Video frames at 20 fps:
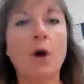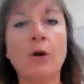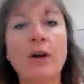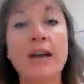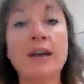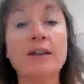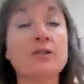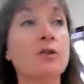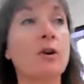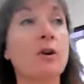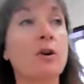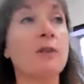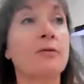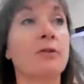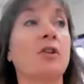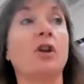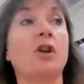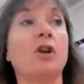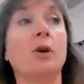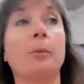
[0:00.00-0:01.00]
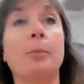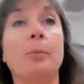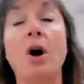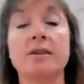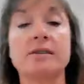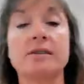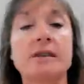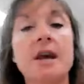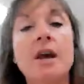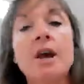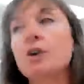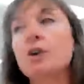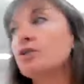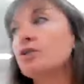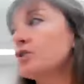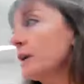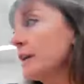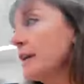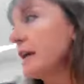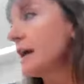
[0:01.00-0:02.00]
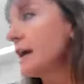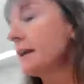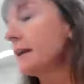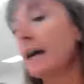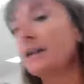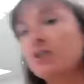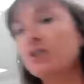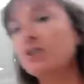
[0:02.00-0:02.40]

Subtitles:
Okay, sorry for the little pause. So again, I